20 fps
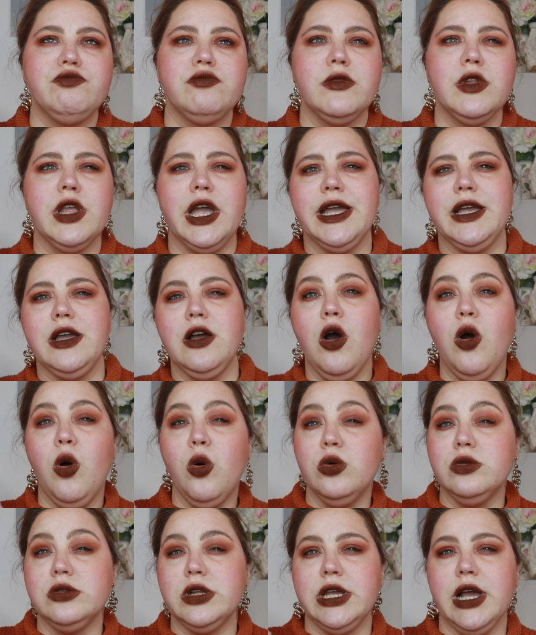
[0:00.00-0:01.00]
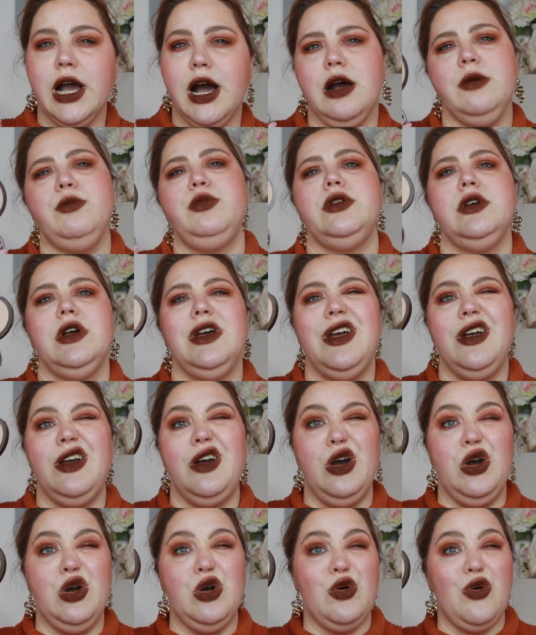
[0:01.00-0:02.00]
like holding up
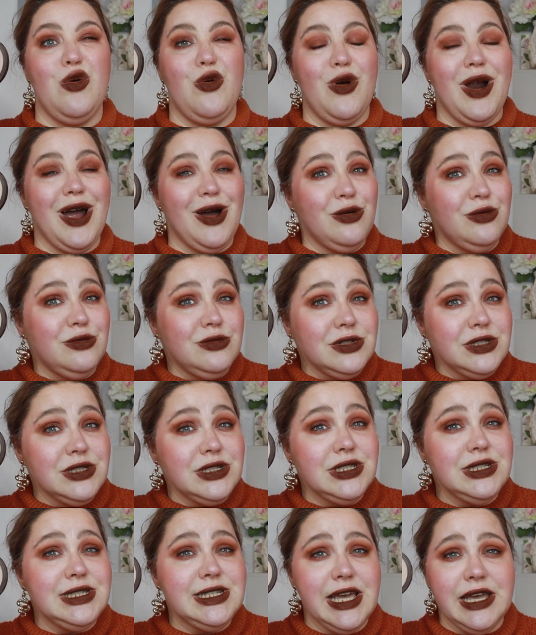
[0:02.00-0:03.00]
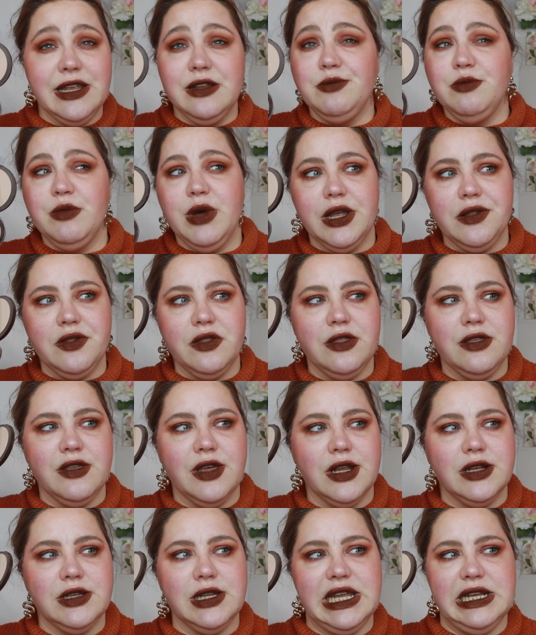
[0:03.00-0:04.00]
around 10 months,
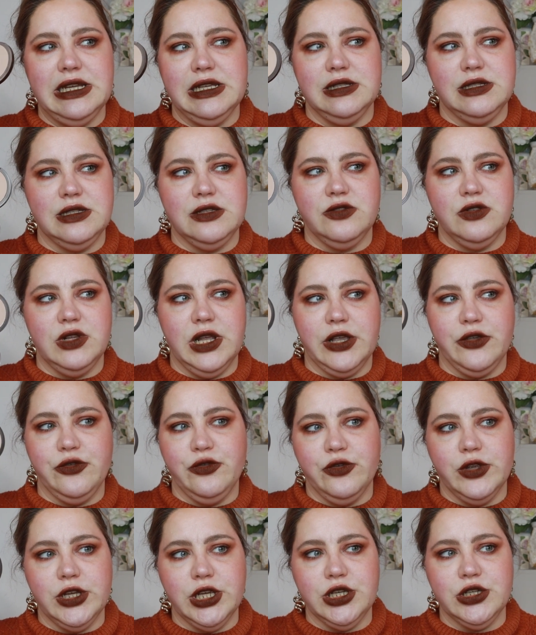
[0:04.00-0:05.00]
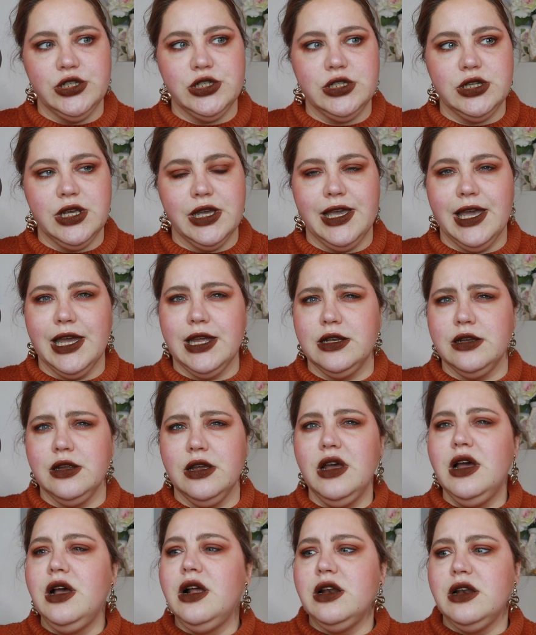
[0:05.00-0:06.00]
and then it's like finished again.
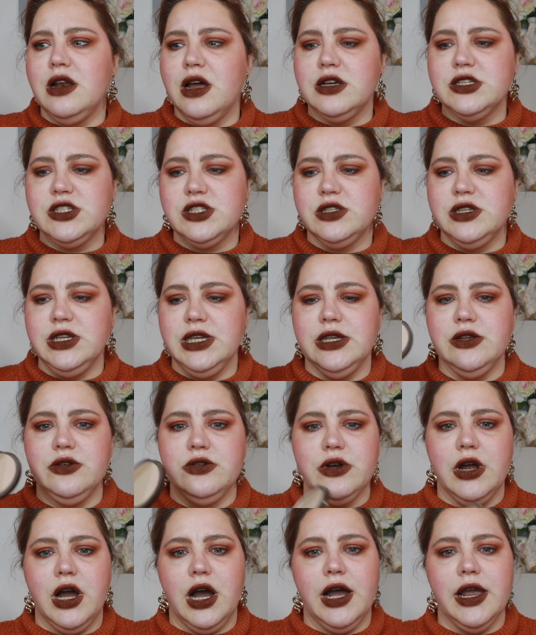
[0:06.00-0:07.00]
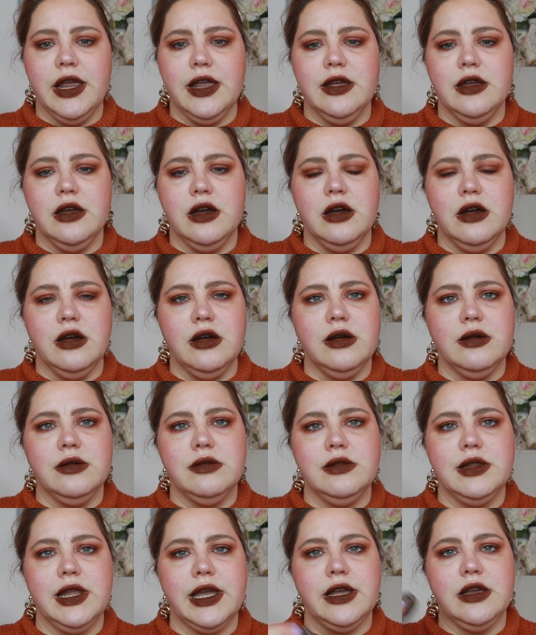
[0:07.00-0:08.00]
Last year I
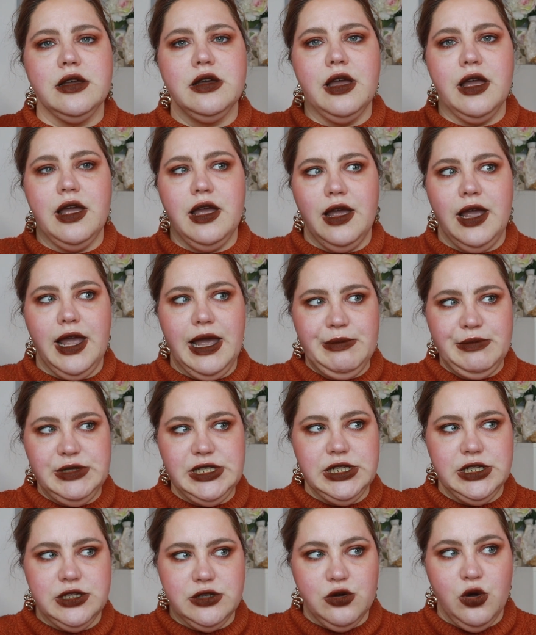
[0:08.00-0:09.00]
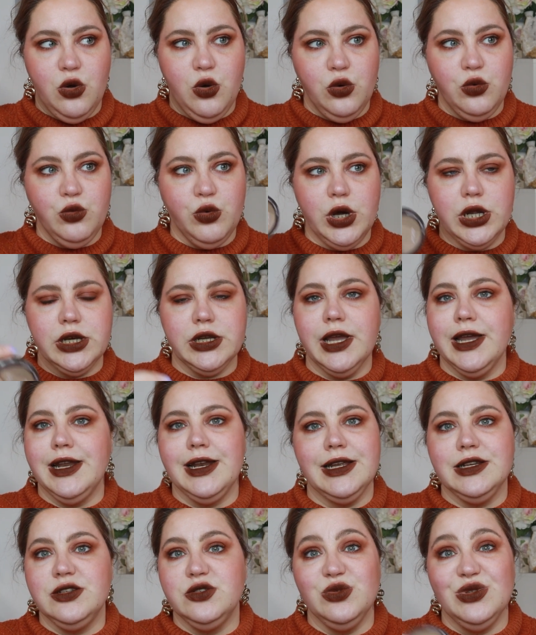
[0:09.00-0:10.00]
like emptied a whole one,
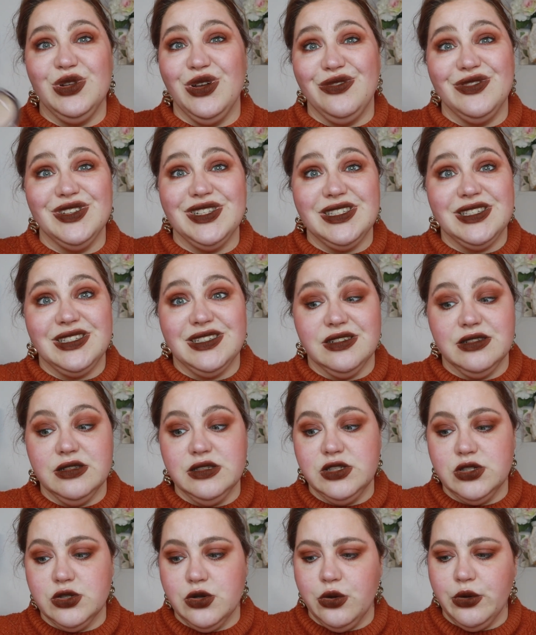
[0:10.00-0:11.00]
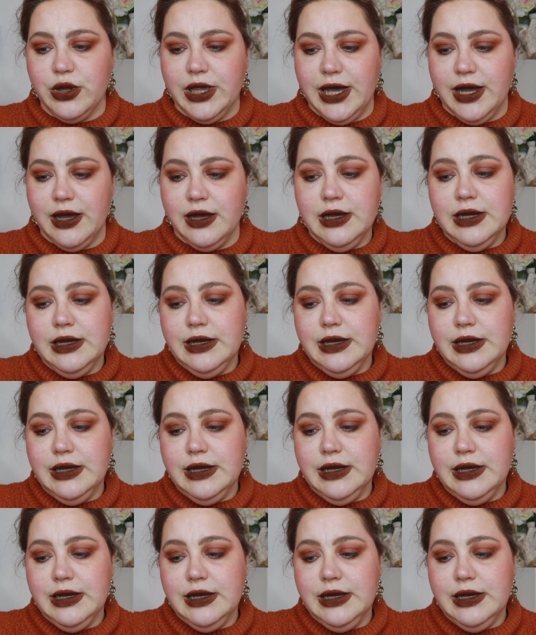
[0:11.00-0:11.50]
and I do love it still, so yeah.